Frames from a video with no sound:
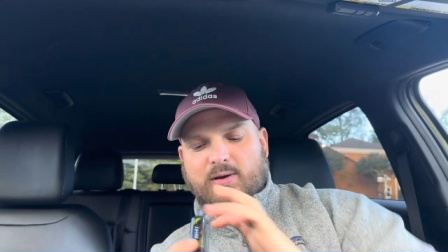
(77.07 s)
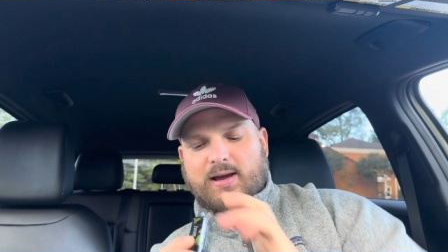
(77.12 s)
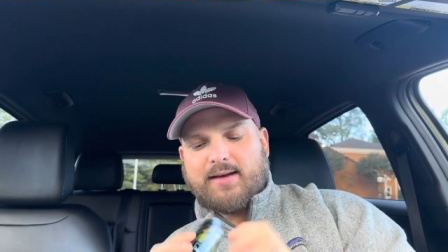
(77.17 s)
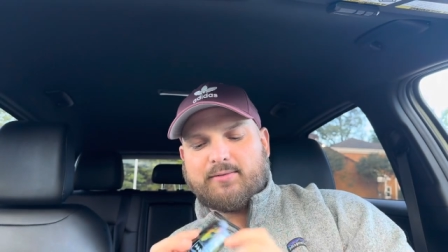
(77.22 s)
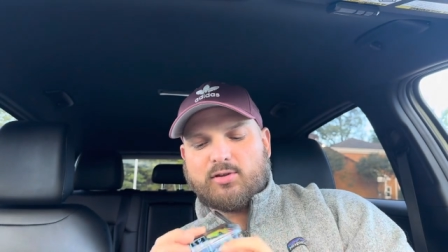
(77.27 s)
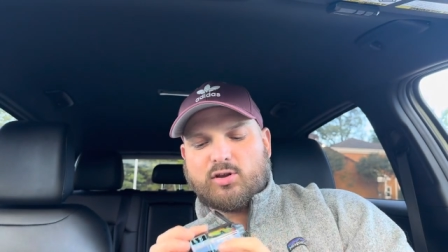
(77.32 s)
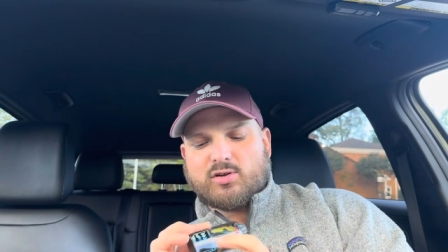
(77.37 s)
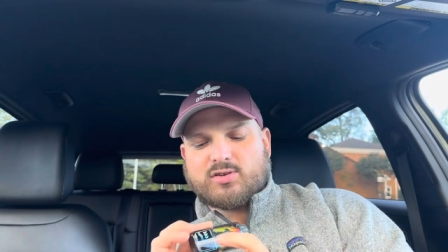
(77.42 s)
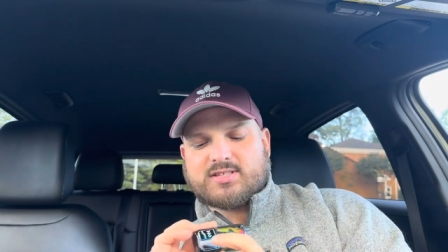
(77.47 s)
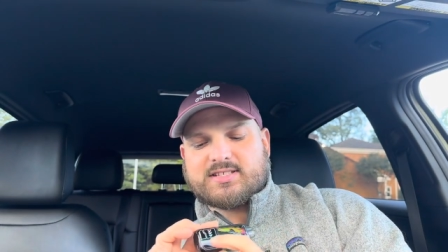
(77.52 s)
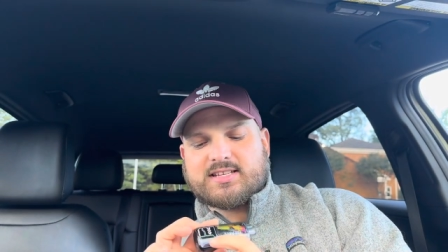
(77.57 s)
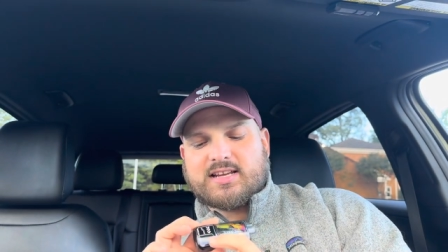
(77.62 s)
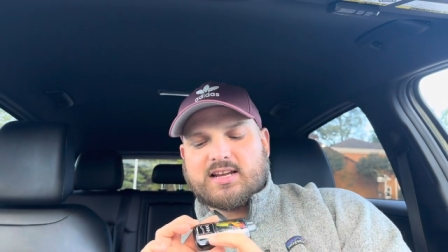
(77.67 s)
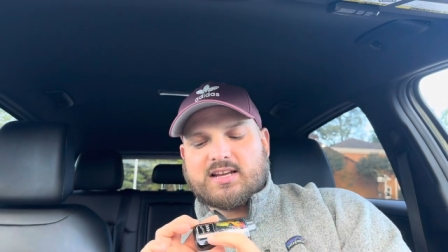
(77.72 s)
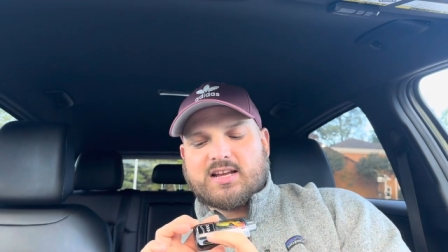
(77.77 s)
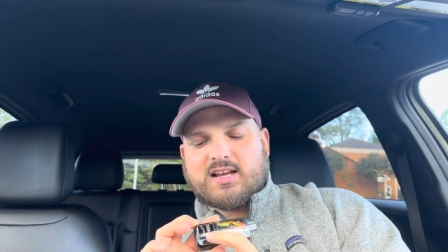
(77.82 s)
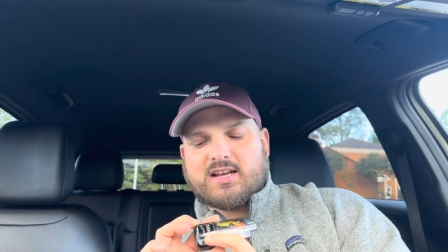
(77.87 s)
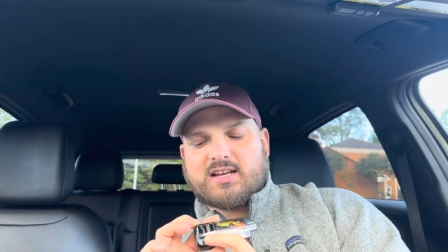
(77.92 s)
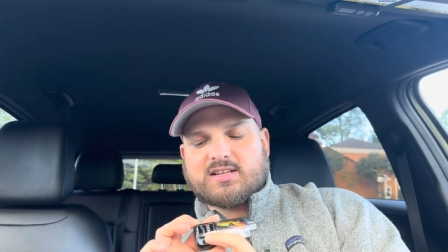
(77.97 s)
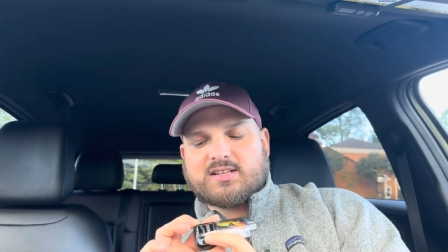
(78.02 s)
have a little uh,
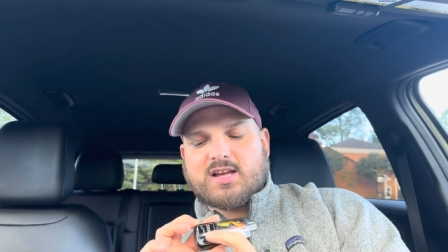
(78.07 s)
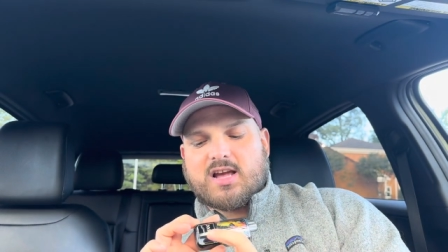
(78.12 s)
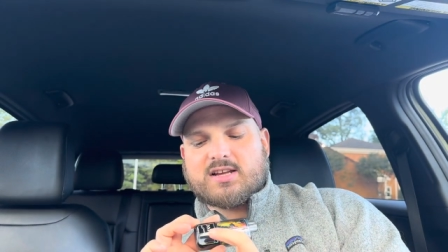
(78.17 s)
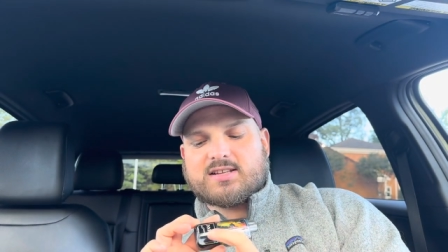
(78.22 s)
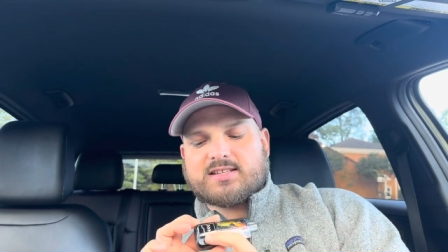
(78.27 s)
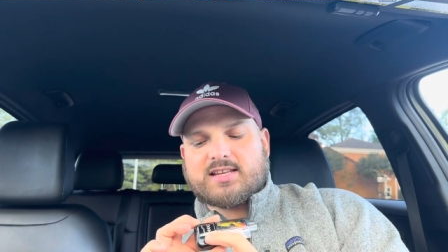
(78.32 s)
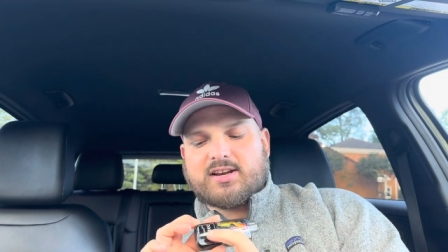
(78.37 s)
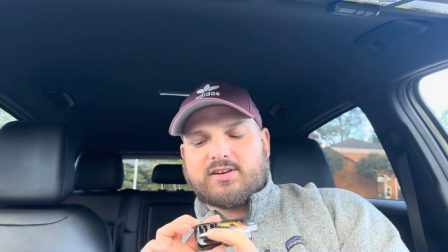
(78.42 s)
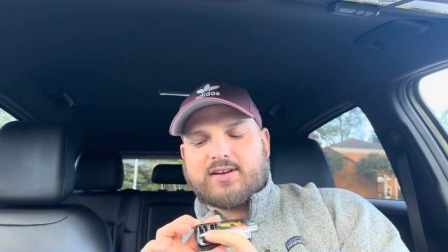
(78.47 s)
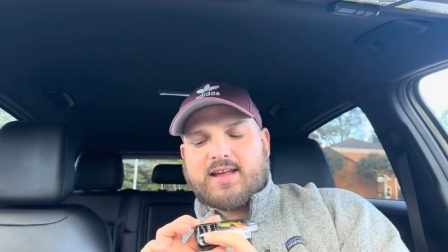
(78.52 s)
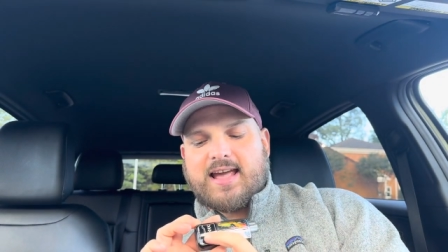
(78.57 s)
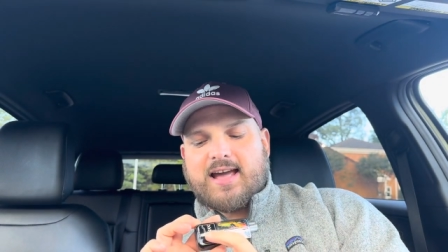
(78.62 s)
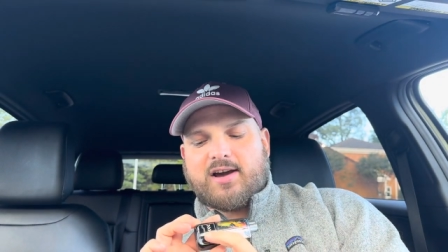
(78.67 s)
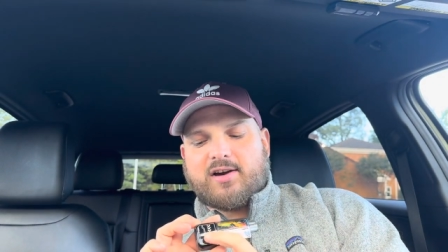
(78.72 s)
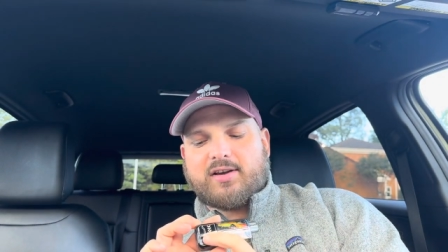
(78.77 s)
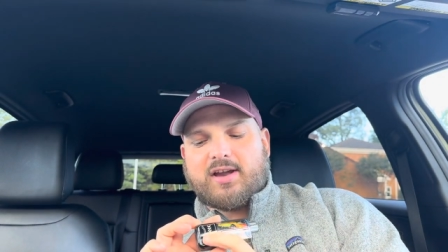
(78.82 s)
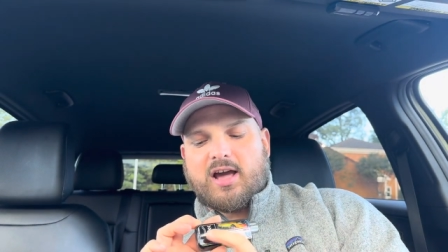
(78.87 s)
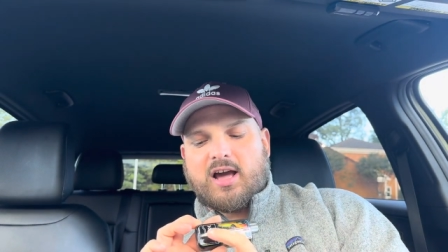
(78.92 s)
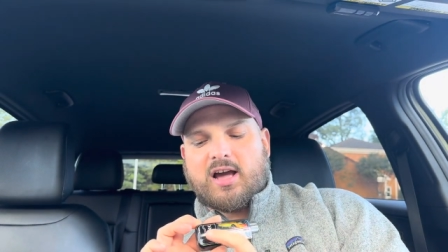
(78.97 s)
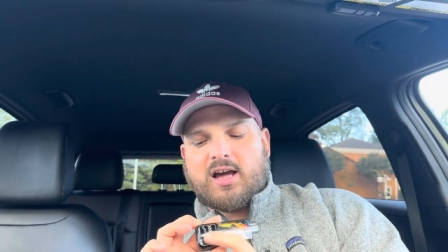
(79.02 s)
uh, settle
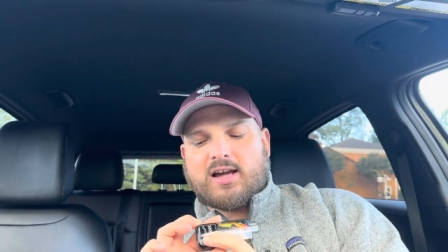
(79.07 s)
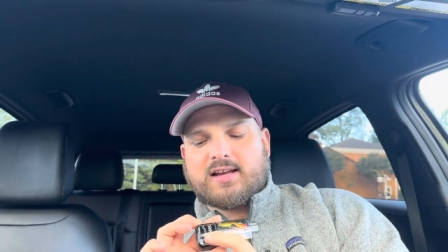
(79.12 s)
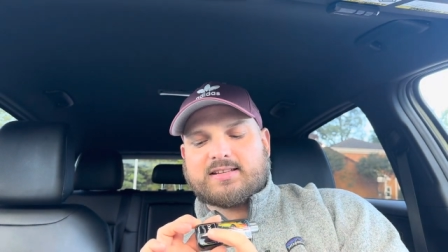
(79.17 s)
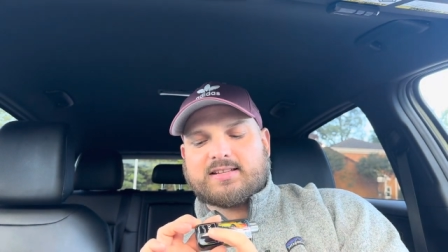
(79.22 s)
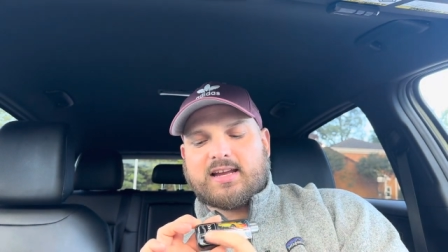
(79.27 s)
down uh,